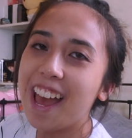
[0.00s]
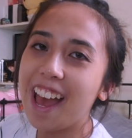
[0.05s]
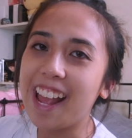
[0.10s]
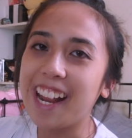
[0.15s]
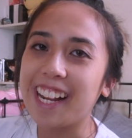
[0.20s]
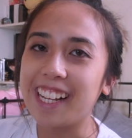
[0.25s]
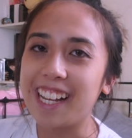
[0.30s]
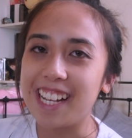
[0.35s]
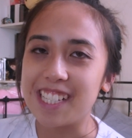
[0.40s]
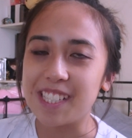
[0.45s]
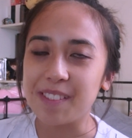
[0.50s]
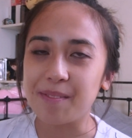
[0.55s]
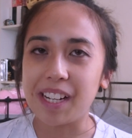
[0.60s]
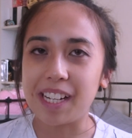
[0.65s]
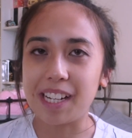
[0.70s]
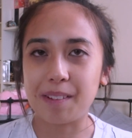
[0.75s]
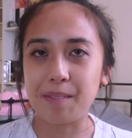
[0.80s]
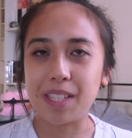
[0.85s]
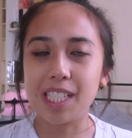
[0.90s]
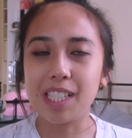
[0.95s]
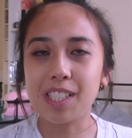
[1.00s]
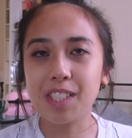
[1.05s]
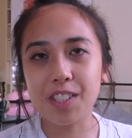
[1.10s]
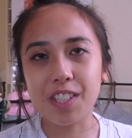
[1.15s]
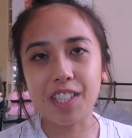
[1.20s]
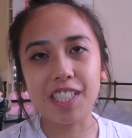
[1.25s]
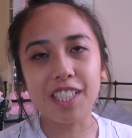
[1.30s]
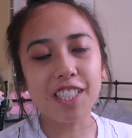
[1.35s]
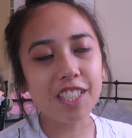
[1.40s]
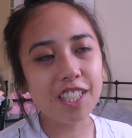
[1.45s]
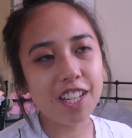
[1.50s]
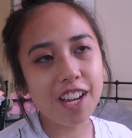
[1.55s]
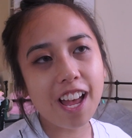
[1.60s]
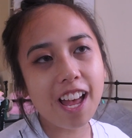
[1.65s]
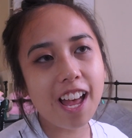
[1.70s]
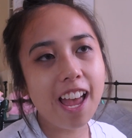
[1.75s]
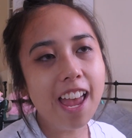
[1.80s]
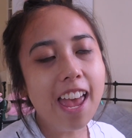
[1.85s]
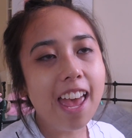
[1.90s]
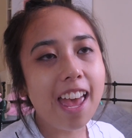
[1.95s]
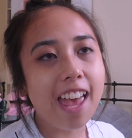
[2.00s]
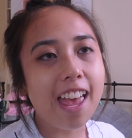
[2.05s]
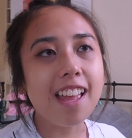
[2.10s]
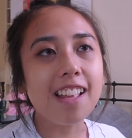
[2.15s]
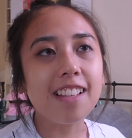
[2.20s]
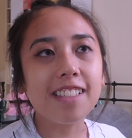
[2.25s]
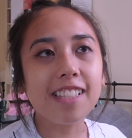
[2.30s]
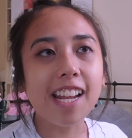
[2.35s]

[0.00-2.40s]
Hi guys, my name is Trisha and